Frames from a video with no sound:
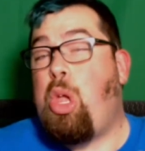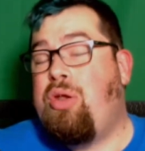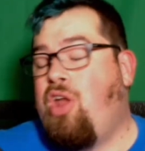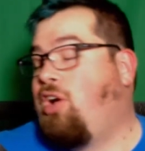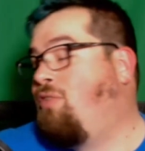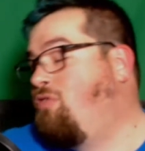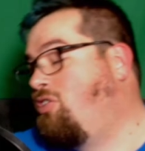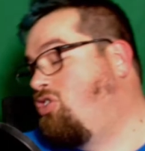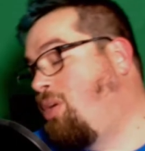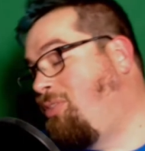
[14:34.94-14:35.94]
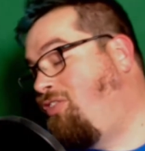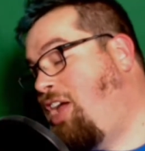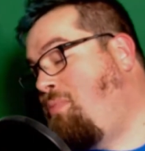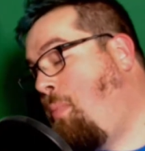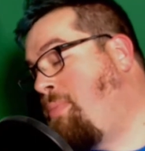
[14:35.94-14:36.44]
Not convinced I'm a
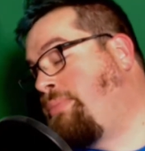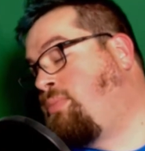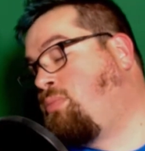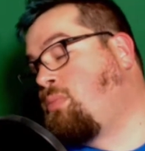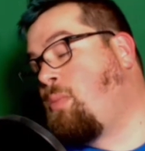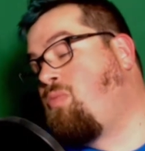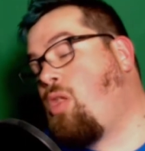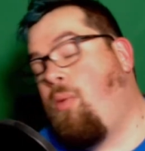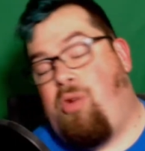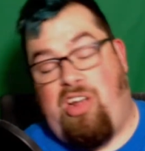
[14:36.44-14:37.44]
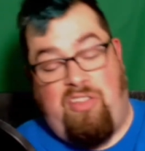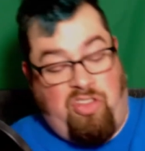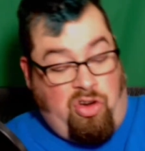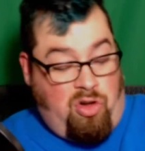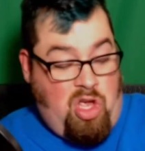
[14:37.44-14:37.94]
fan, but I've
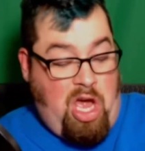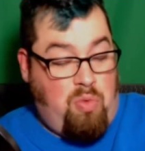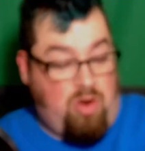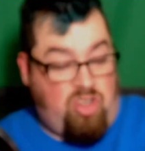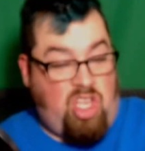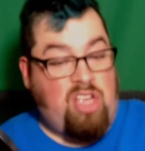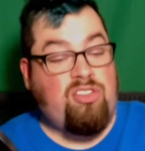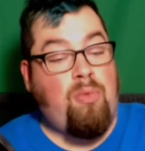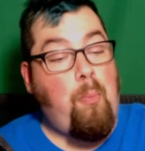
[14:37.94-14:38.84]
certainly had worse things.